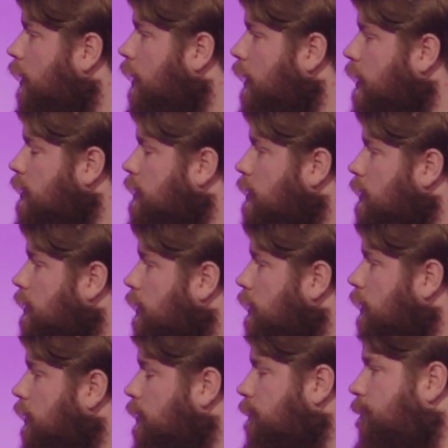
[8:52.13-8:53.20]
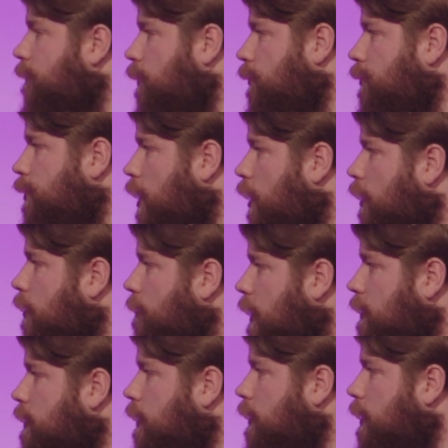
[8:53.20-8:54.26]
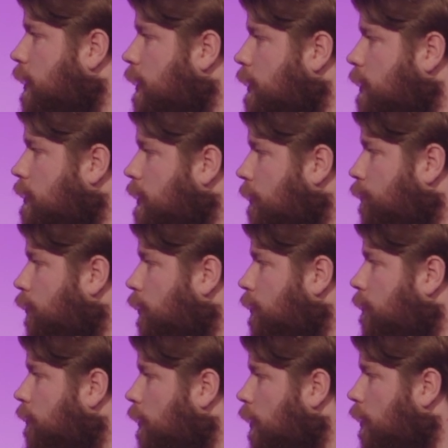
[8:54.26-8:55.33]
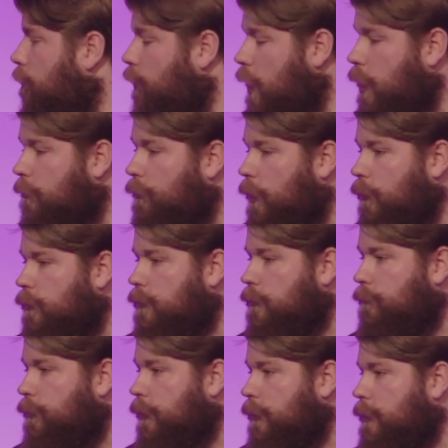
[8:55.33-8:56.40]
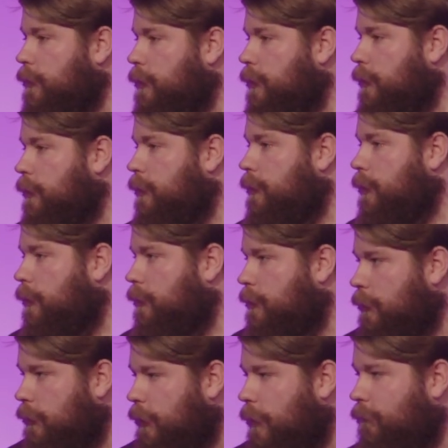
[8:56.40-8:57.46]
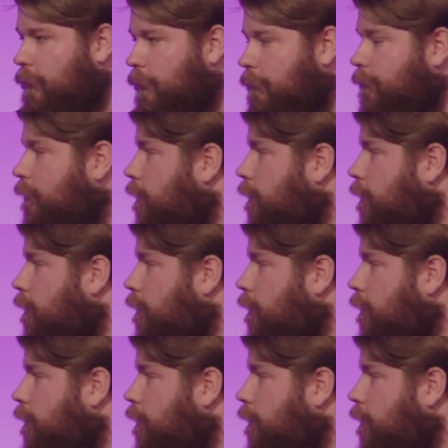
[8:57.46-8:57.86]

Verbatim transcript: is further documented in a separate blog post, but the level